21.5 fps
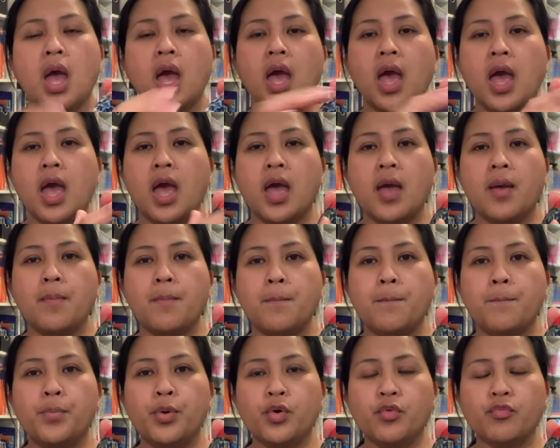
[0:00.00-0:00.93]
um,
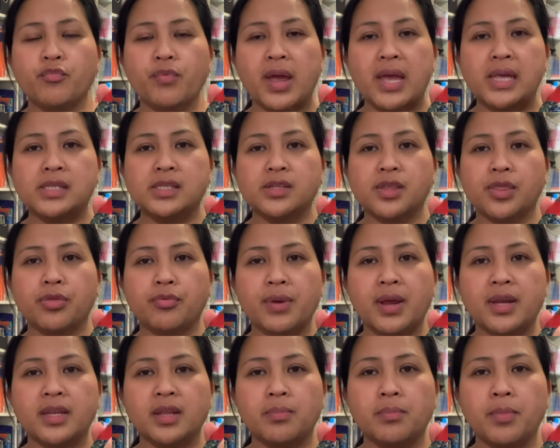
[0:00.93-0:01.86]
put red
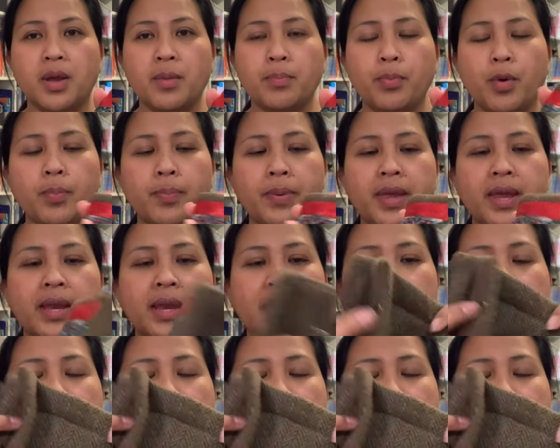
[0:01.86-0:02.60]
thread in my bobbin